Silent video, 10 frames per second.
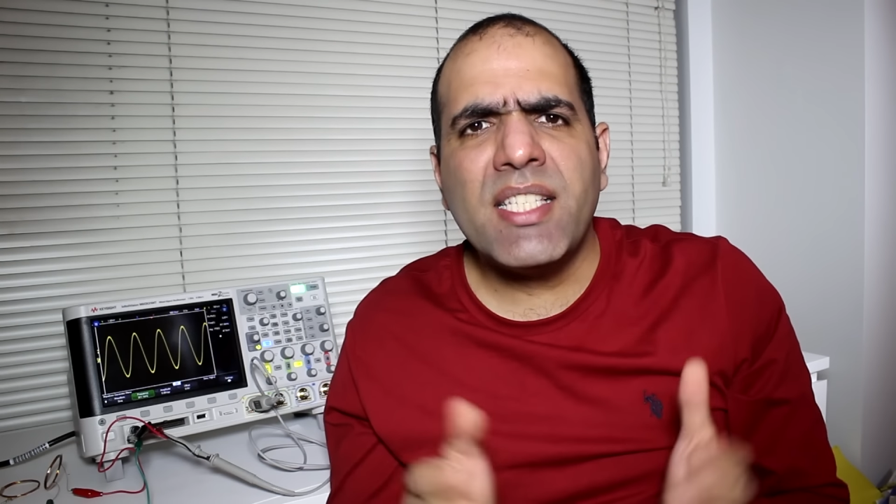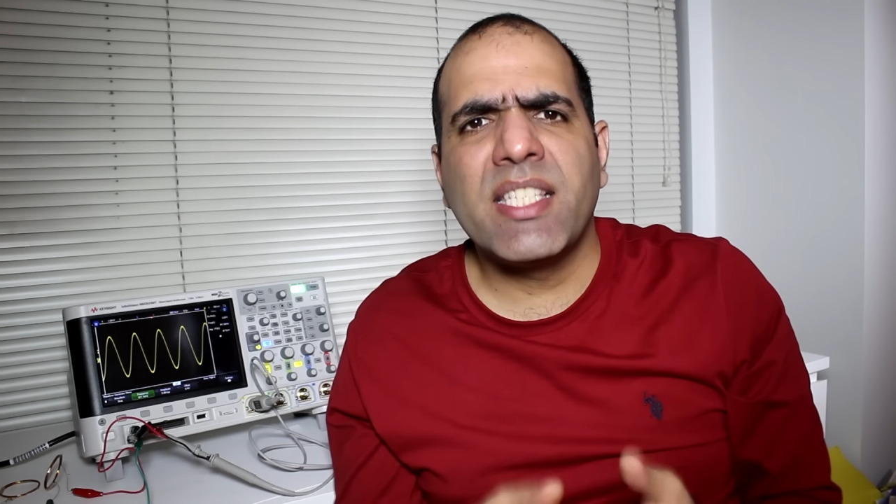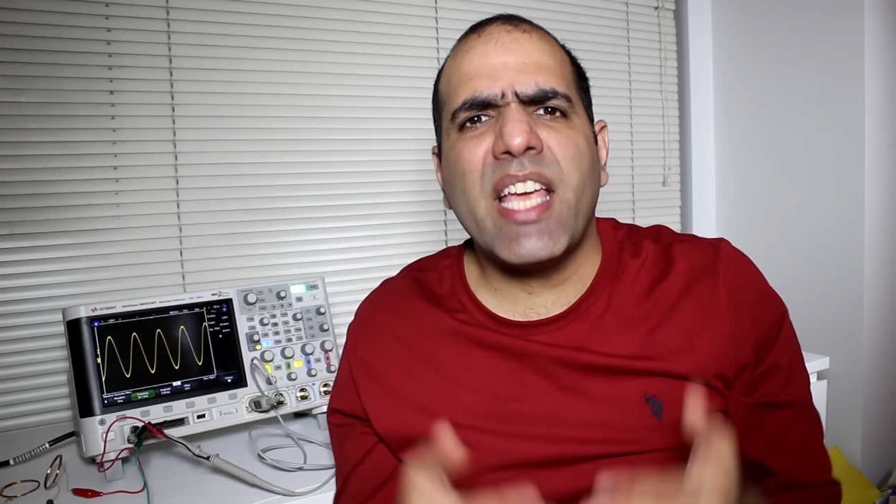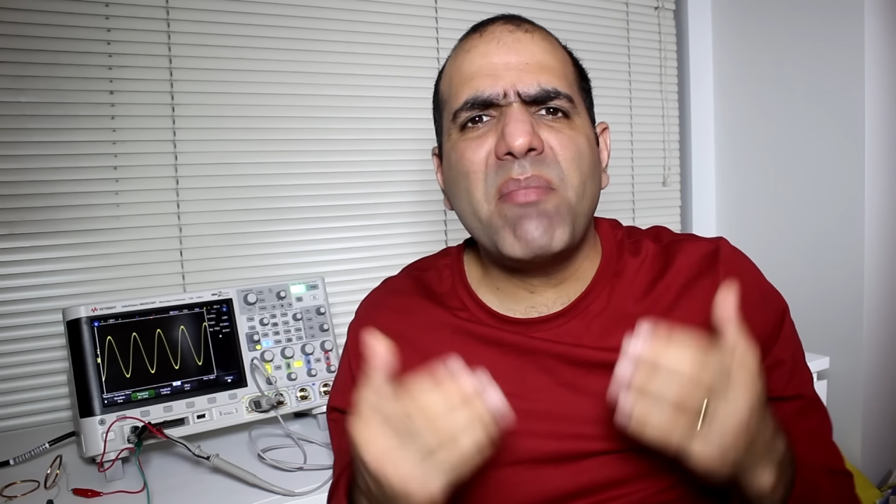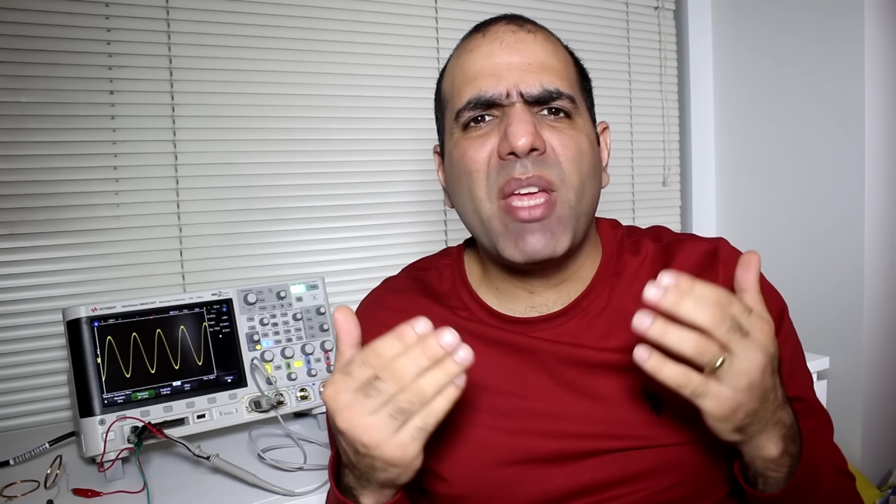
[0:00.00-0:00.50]

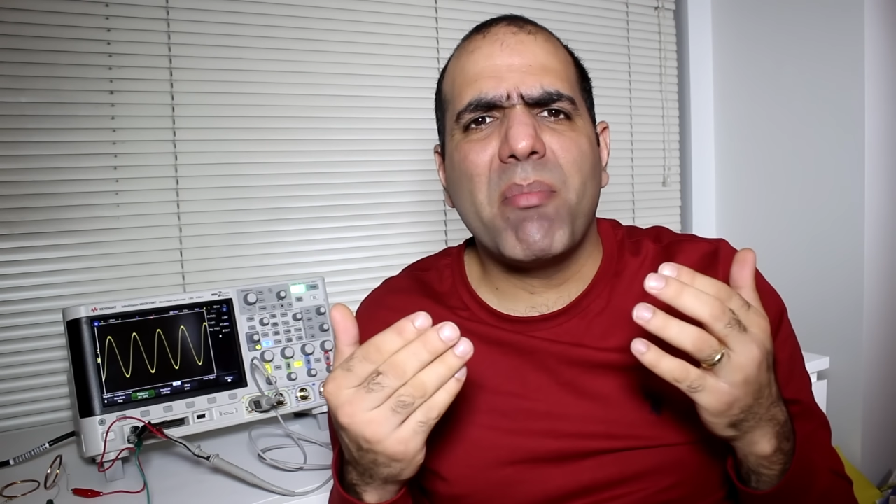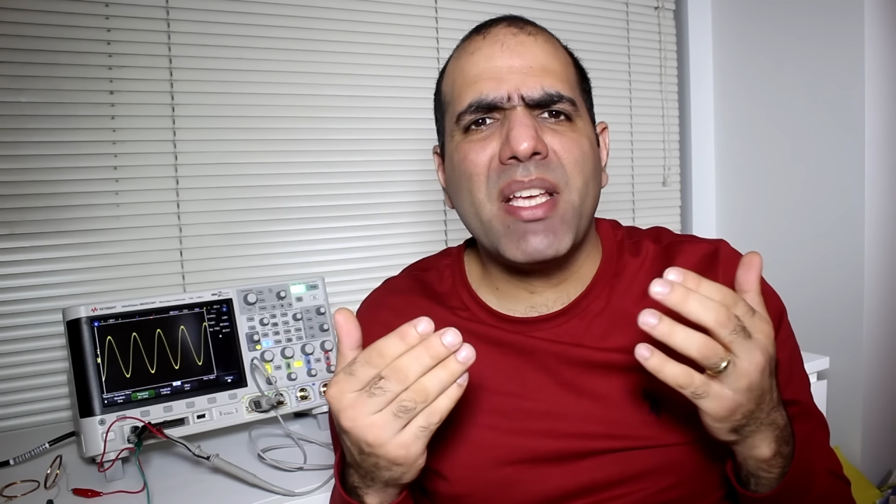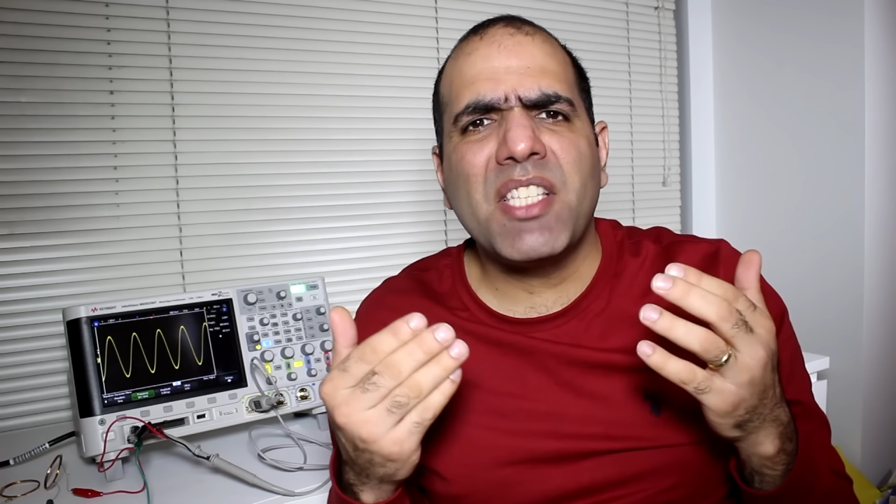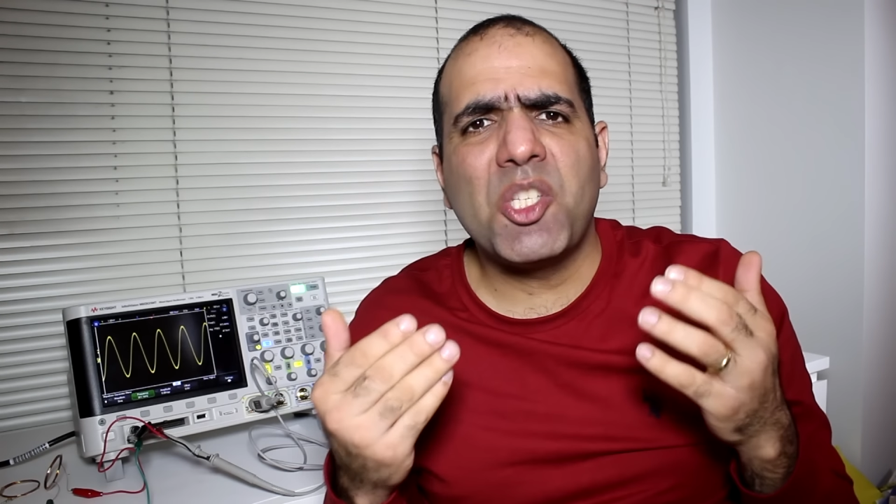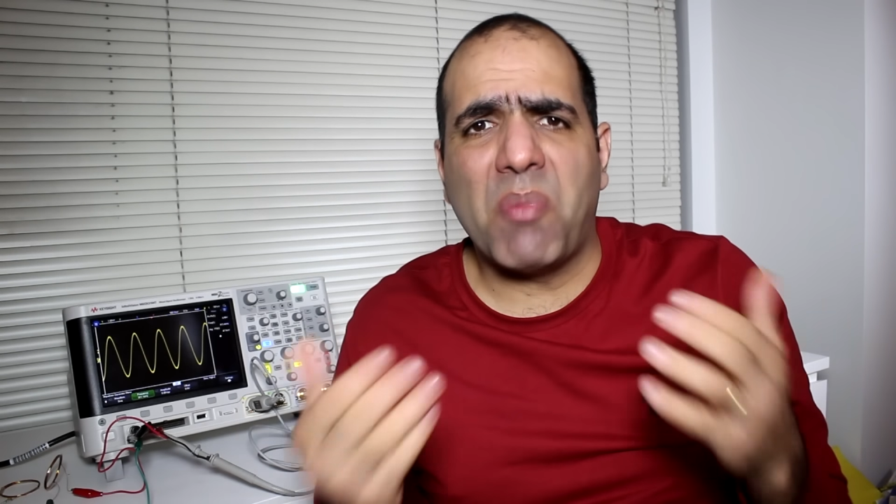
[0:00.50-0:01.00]
send me a
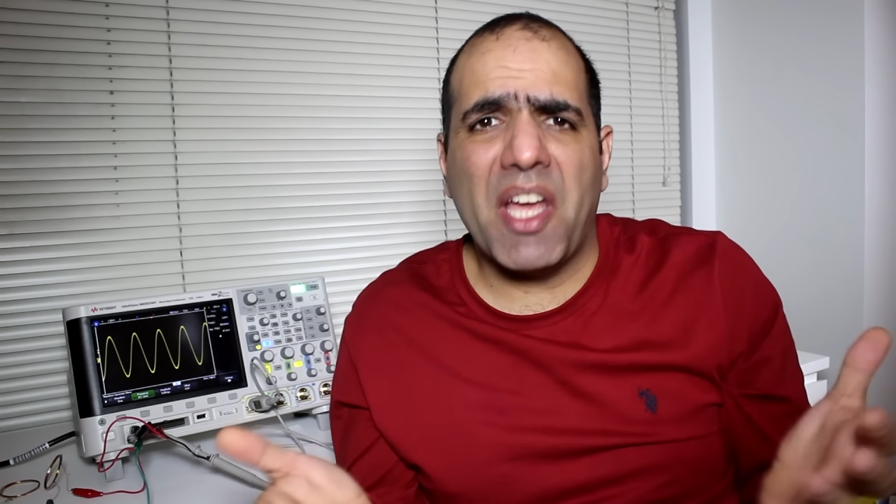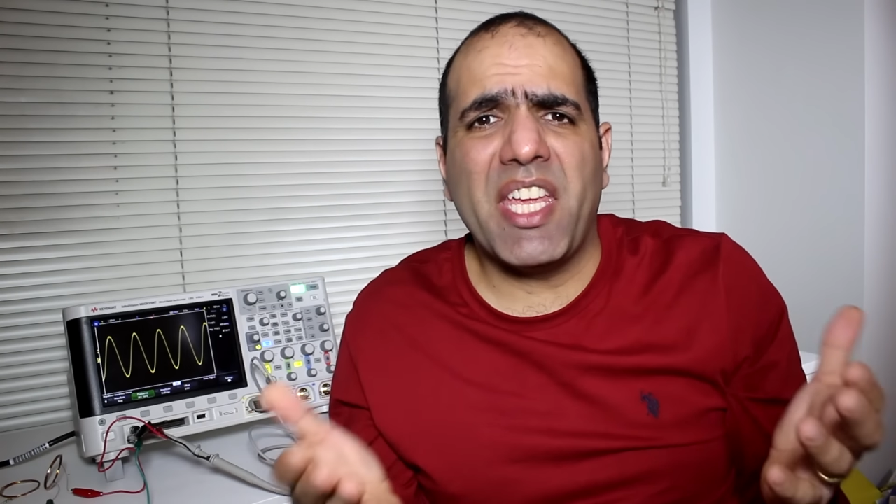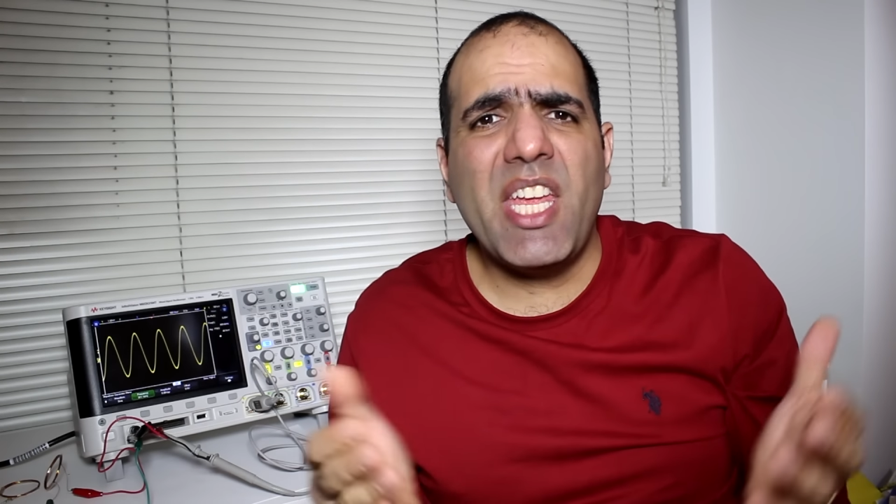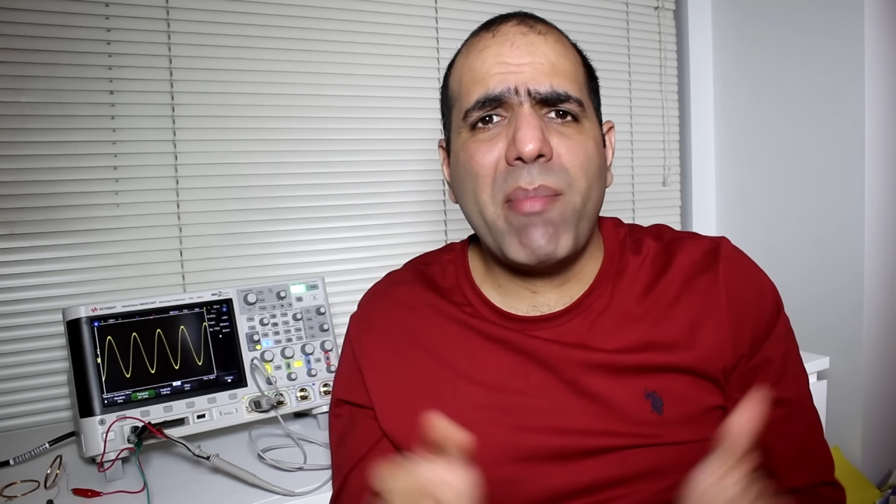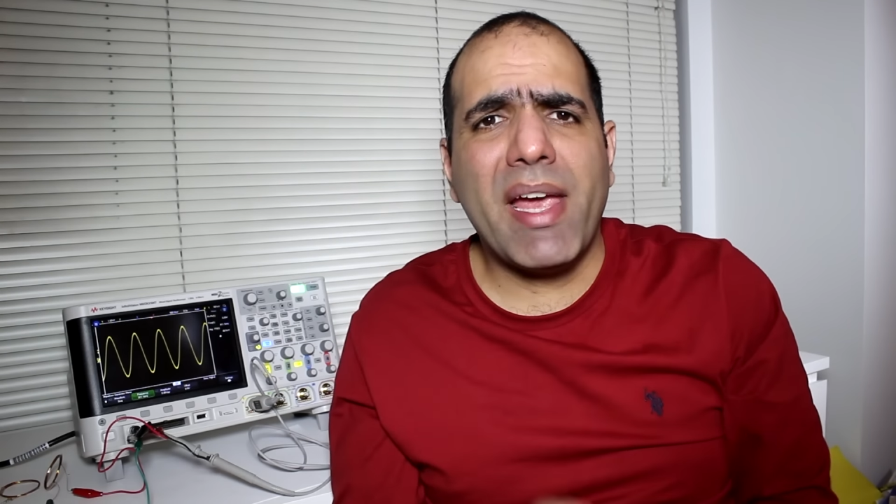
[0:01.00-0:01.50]
message by
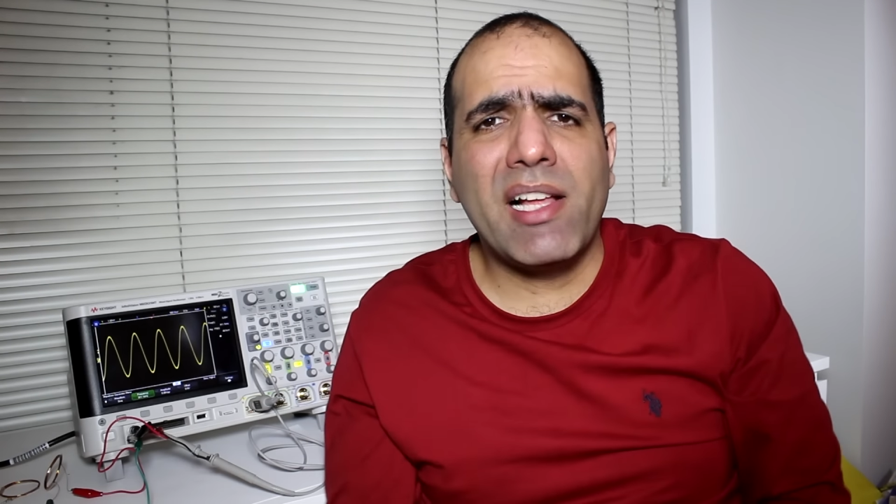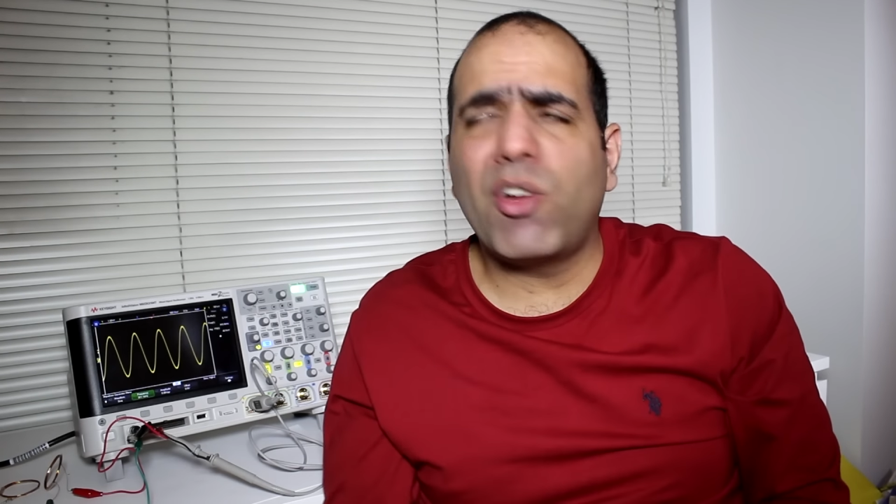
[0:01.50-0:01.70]
email